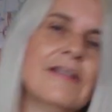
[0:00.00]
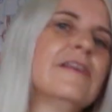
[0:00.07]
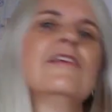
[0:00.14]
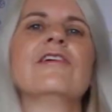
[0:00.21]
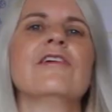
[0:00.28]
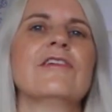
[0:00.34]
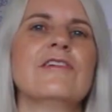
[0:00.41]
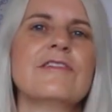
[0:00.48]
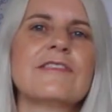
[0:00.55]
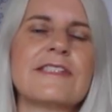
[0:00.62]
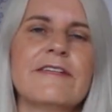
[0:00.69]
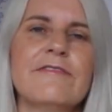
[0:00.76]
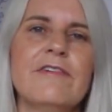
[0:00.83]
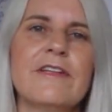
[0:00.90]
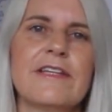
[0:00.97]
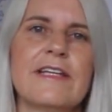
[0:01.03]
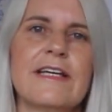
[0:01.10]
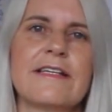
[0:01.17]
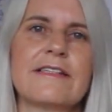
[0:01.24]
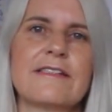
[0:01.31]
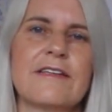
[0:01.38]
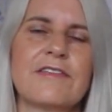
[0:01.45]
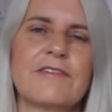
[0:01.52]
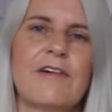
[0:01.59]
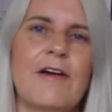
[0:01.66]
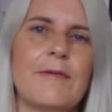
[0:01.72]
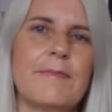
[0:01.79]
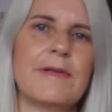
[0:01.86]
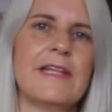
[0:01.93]
You could use different things to throw
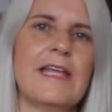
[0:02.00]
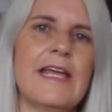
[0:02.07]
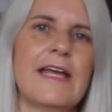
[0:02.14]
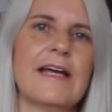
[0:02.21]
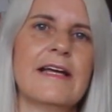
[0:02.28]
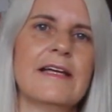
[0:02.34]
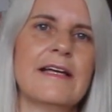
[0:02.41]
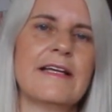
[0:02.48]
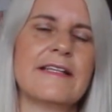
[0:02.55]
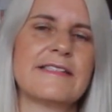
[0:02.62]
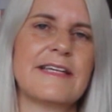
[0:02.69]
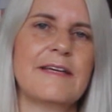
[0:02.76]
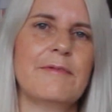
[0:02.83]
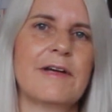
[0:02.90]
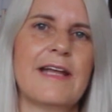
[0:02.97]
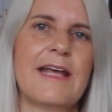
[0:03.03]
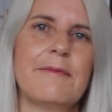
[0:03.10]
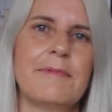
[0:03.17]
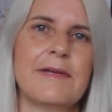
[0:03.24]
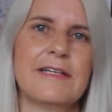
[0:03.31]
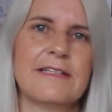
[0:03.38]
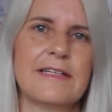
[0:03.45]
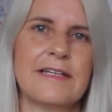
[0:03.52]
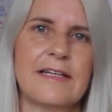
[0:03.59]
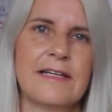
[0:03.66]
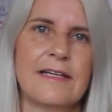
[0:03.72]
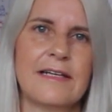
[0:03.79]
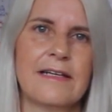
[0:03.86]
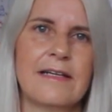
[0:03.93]
up in the air and see what happened.
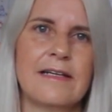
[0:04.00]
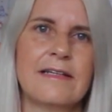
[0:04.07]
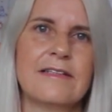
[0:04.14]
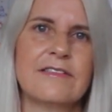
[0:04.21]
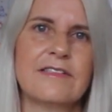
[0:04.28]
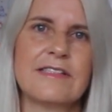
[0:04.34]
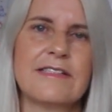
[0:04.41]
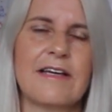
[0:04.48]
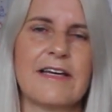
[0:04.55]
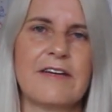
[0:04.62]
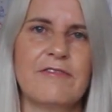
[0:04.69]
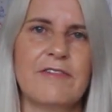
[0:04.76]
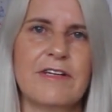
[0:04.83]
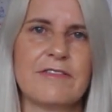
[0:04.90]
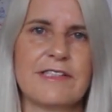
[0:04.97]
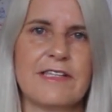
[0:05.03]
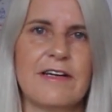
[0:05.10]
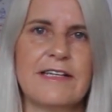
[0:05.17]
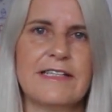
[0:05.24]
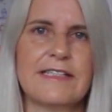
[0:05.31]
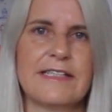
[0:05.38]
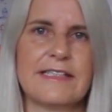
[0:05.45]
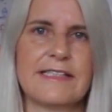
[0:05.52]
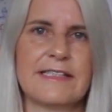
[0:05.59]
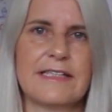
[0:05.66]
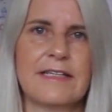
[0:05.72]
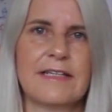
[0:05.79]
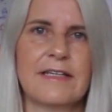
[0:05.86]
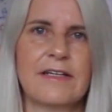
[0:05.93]
Just like a real scientist.